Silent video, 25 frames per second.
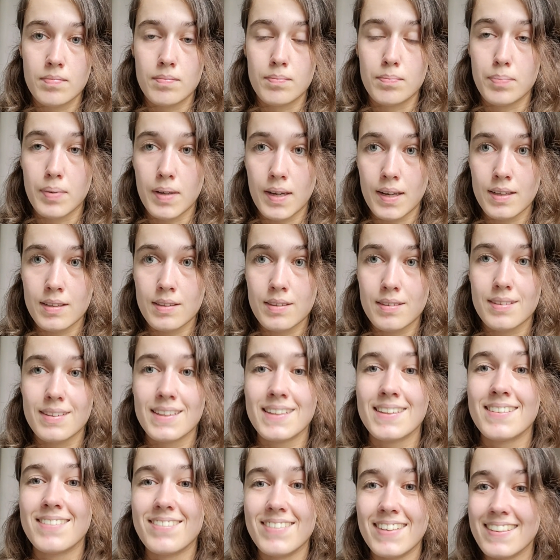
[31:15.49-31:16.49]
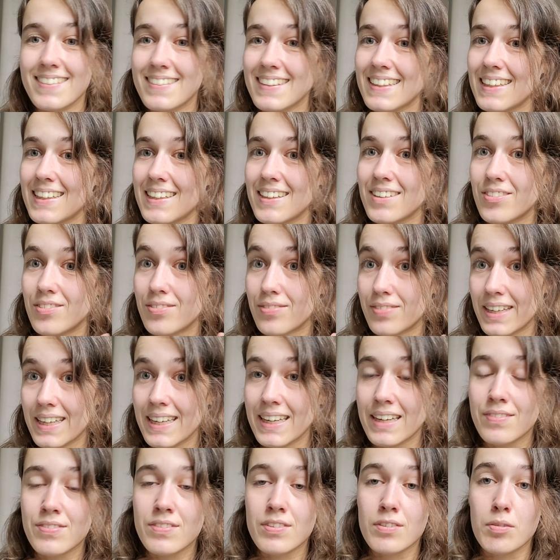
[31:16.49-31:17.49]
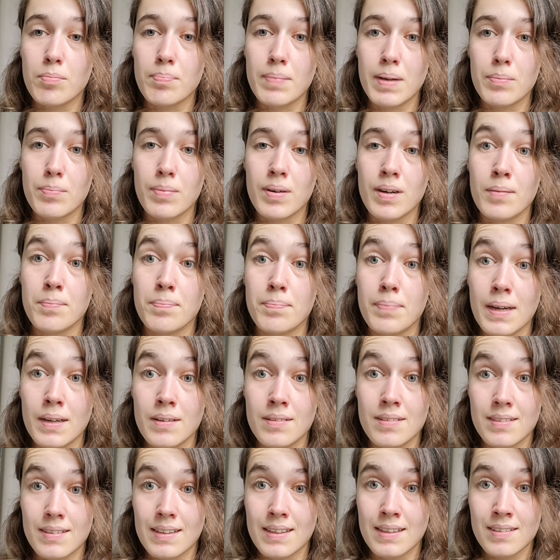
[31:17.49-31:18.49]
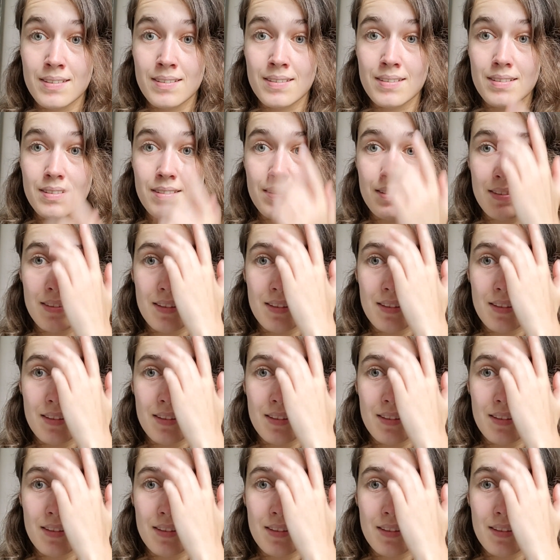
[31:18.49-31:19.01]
But one thing you really have to remember about this,